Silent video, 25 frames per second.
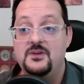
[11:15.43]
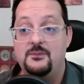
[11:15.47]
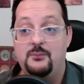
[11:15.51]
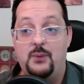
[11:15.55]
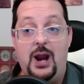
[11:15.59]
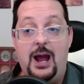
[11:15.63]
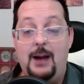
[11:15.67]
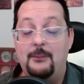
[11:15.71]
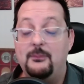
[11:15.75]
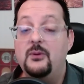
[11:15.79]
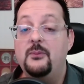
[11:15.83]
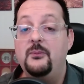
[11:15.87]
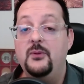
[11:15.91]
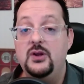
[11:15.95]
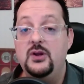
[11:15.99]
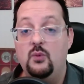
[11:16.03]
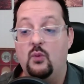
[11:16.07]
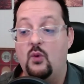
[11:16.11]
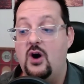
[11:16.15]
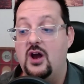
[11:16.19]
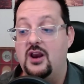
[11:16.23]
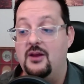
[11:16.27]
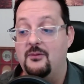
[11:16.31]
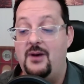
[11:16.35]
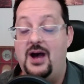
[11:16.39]
Probably
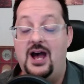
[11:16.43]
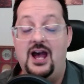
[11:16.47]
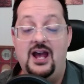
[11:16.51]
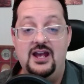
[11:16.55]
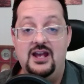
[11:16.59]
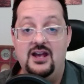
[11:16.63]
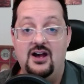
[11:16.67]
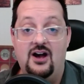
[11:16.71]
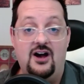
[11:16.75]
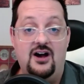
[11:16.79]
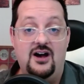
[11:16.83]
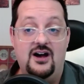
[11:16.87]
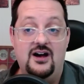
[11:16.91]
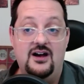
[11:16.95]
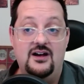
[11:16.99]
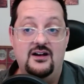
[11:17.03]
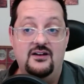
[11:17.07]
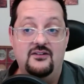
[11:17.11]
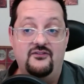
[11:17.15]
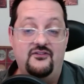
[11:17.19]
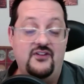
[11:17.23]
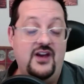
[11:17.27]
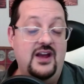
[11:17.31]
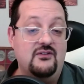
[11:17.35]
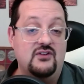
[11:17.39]
one of
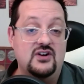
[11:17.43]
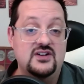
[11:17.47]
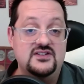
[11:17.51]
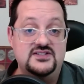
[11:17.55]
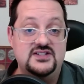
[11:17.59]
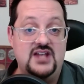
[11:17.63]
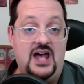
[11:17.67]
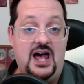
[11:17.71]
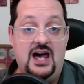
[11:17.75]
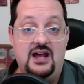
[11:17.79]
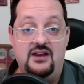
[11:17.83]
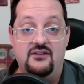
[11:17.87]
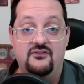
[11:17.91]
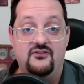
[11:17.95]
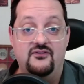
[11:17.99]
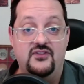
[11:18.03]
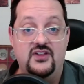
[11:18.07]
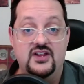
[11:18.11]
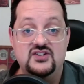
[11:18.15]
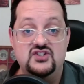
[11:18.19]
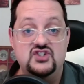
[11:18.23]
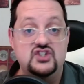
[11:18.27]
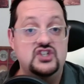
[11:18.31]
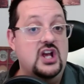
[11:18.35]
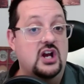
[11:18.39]
my favorites out of
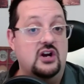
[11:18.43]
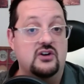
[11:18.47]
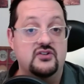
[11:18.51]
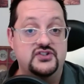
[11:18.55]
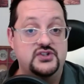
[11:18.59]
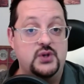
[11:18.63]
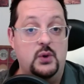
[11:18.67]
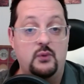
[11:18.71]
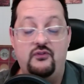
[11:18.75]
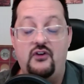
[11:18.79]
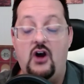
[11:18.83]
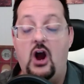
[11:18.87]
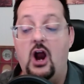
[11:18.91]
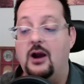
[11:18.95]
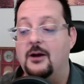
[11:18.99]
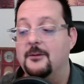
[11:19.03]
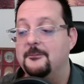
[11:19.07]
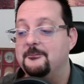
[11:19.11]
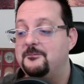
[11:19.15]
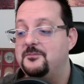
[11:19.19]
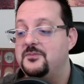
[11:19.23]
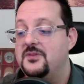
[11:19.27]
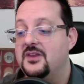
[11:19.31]
this year so far.